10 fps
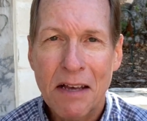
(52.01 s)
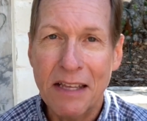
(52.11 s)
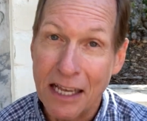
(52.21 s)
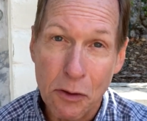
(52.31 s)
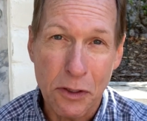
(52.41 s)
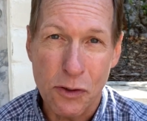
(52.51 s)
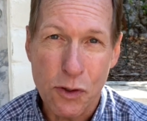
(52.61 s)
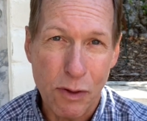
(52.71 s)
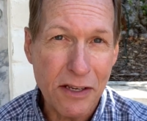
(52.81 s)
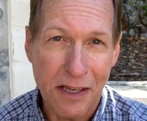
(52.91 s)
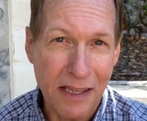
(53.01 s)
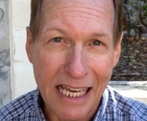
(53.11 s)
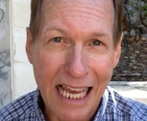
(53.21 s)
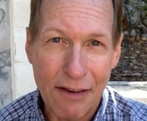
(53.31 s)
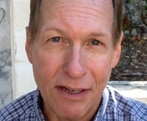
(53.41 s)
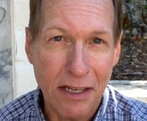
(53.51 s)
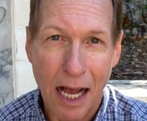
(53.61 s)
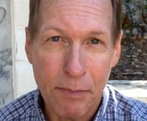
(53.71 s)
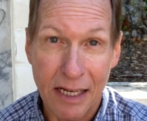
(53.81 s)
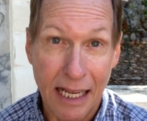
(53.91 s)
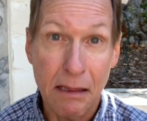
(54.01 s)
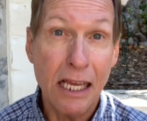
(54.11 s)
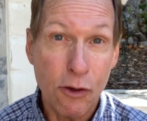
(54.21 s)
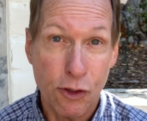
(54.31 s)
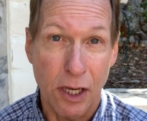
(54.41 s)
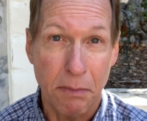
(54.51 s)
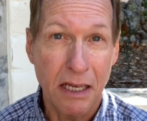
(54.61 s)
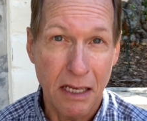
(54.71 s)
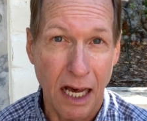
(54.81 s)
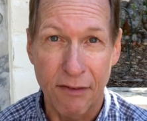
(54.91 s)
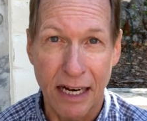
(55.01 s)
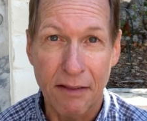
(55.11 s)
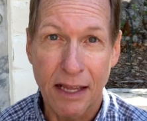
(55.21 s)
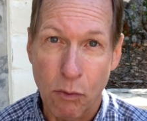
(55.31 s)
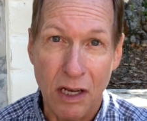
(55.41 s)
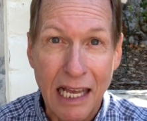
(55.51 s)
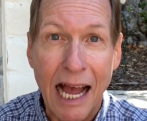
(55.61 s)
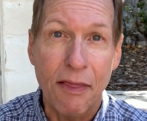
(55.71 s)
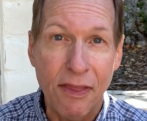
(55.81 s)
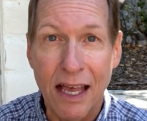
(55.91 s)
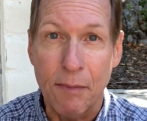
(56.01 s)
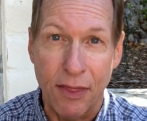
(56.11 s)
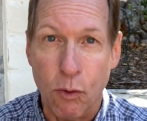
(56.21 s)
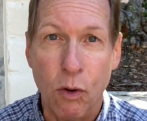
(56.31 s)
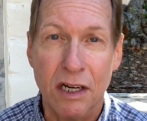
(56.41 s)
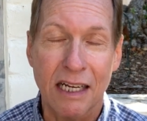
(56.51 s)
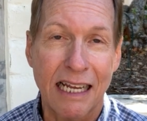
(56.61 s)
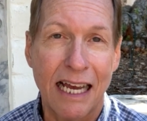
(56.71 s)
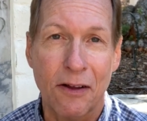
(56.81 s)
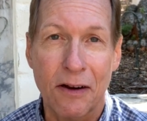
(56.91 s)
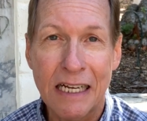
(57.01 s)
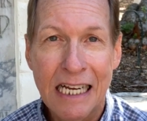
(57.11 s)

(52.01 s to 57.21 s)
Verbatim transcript: The elders recently have adopted a leadership covenant that will guide them in their work together.